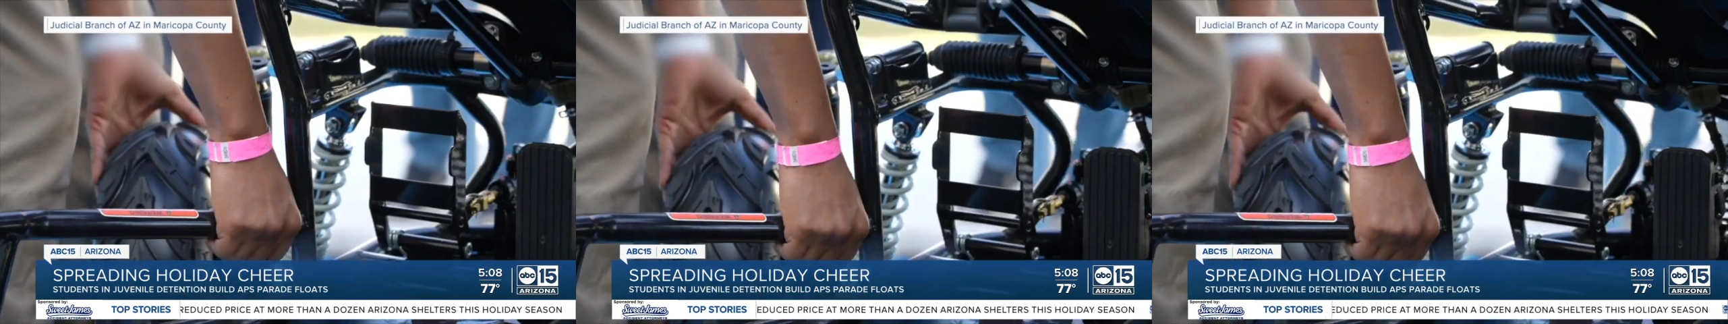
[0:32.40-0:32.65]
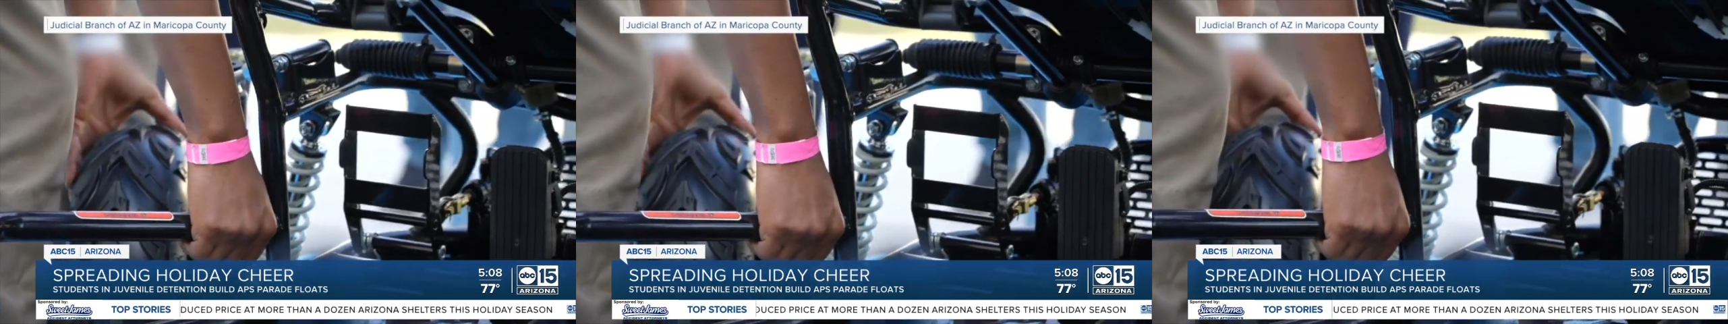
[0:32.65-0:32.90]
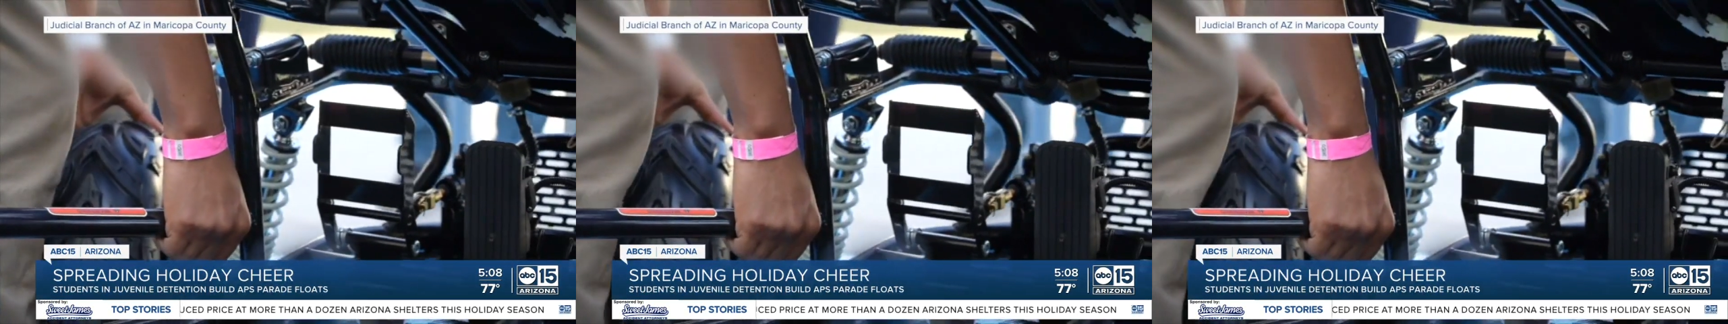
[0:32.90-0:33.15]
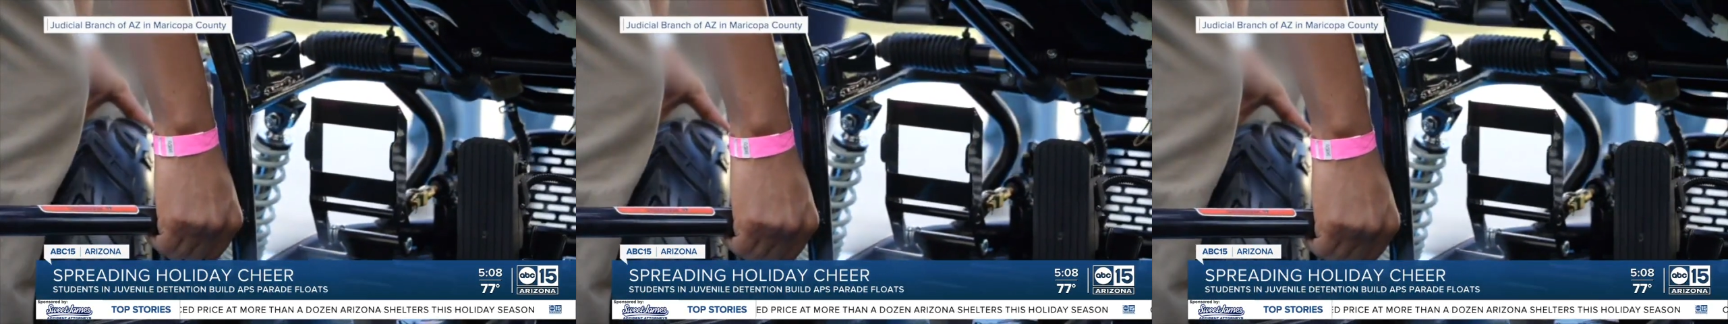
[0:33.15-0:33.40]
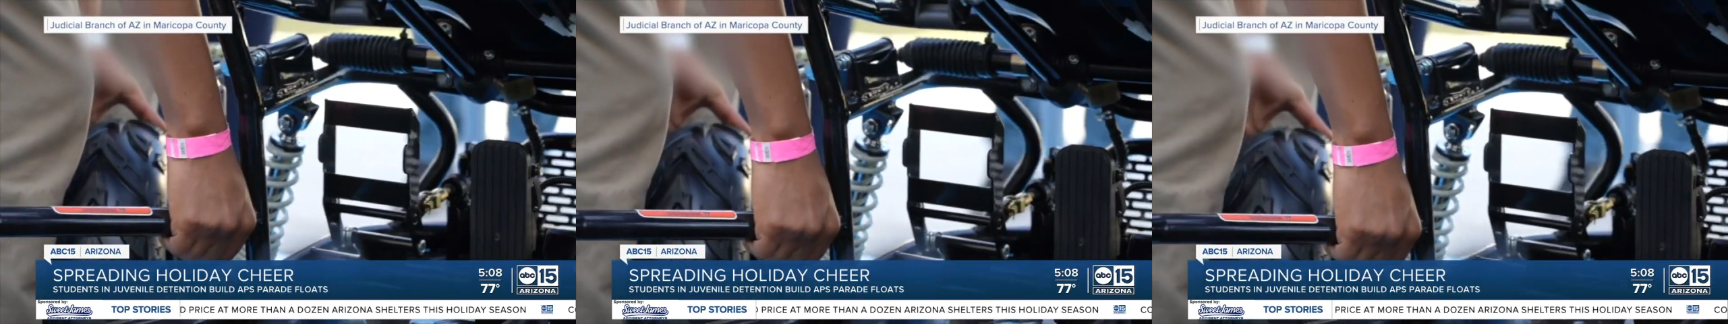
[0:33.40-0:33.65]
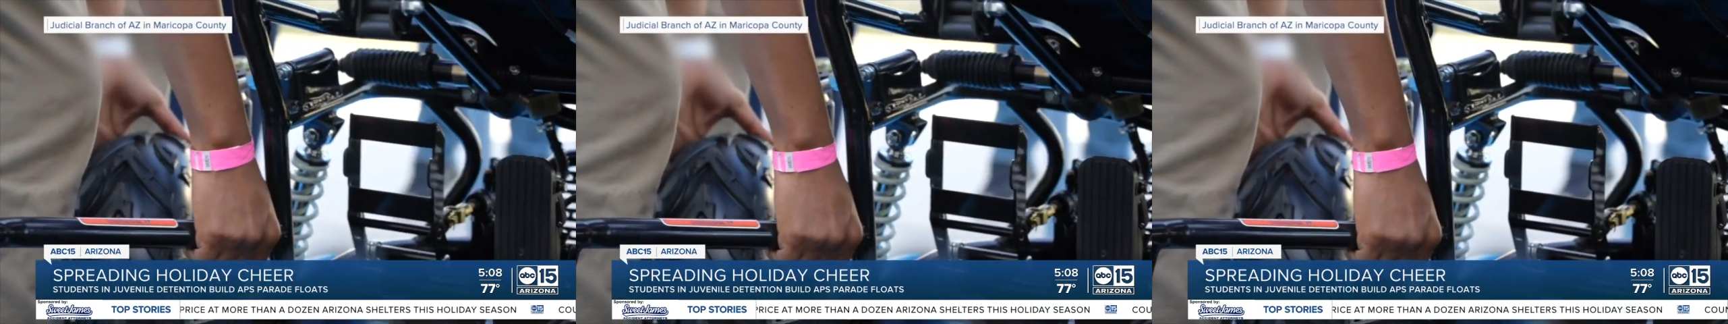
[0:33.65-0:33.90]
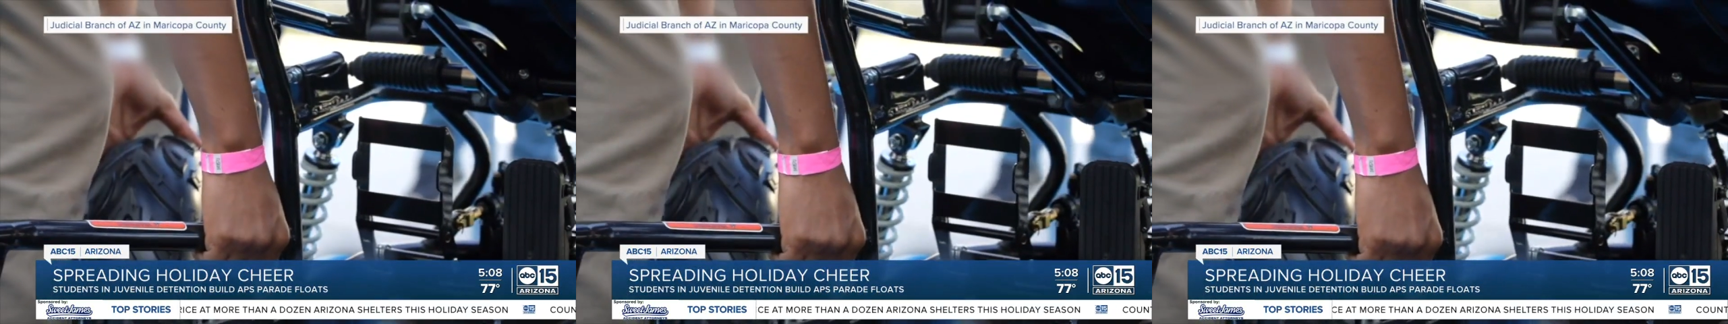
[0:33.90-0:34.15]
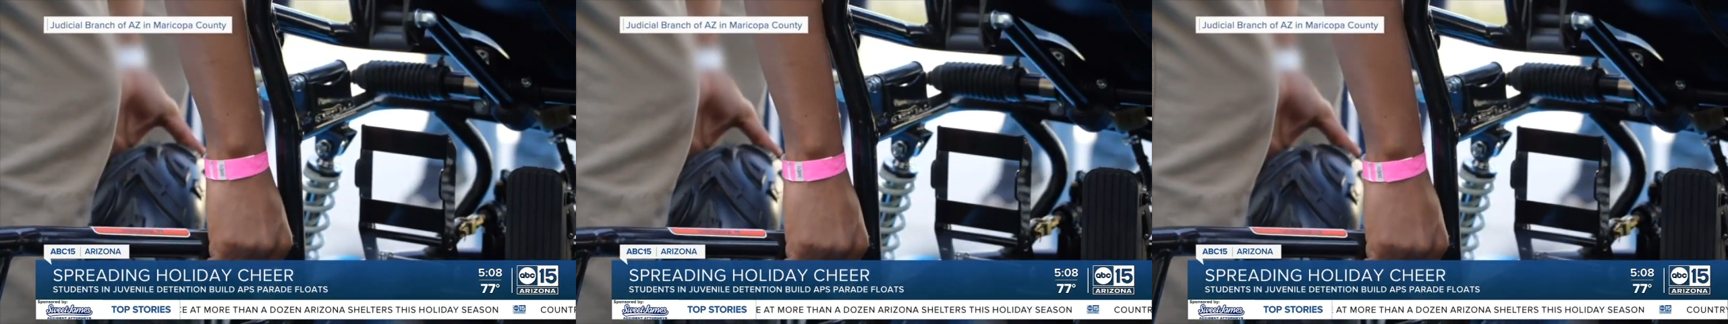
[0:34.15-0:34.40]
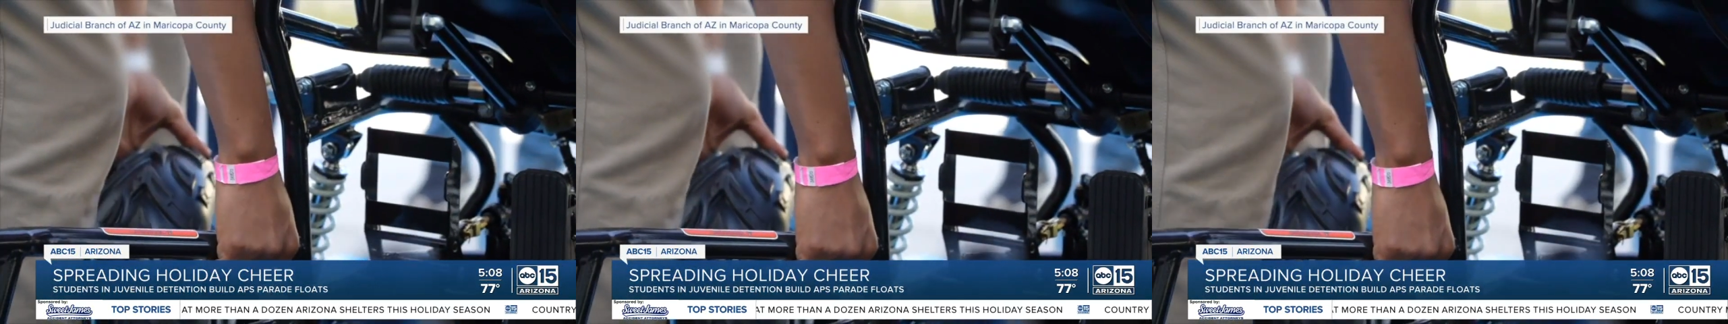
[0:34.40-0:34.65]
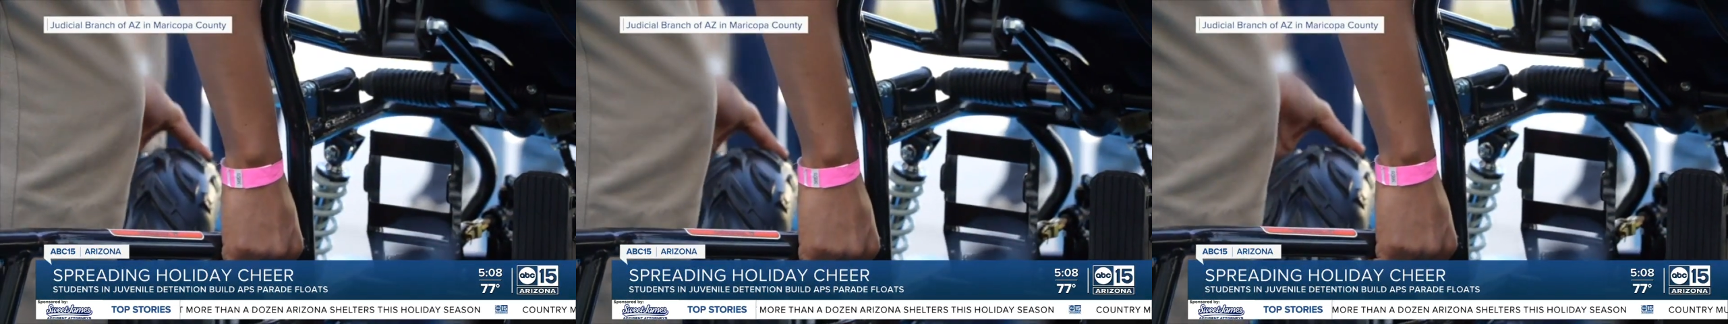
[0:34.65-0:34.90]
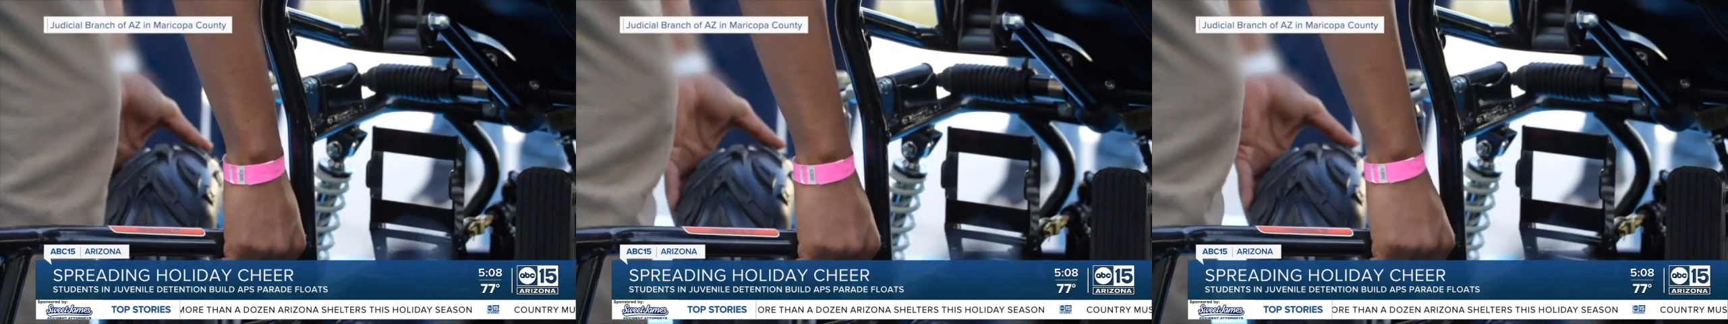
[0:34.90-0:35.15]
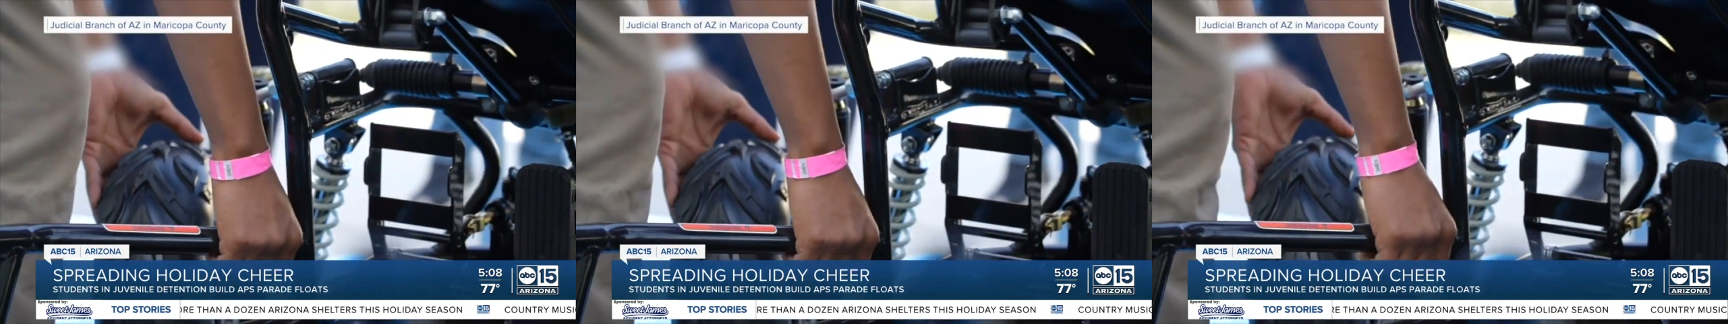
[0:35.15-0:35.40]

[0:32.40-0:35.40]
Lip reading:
No face is visible, so there are no lips to read.